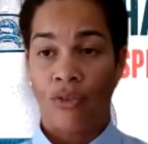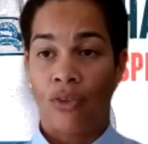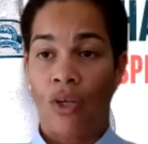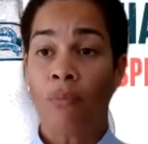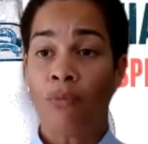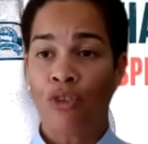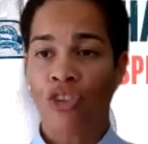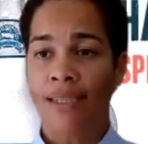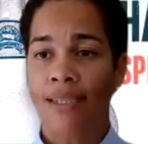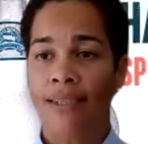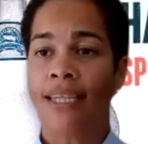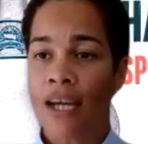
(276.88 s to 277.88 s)

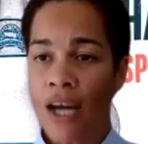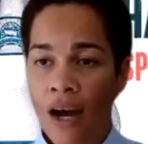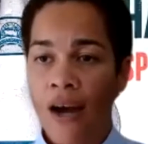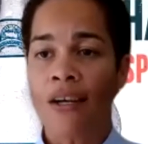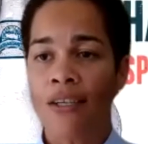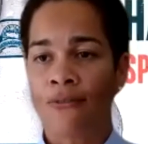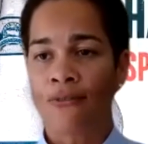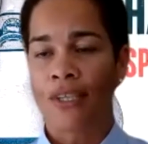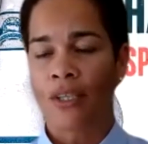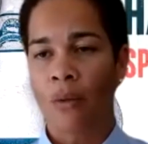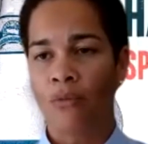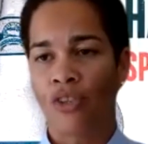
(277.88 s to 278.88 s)
option, there are
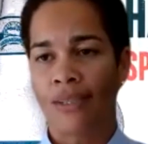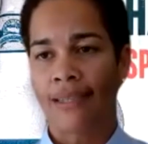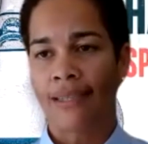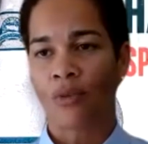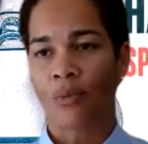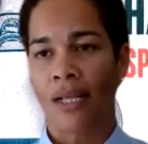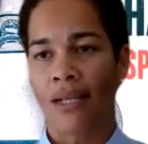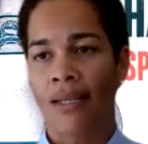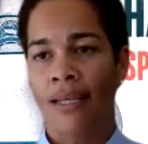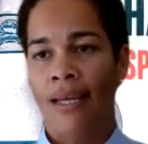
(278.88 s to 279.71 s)
different options as well.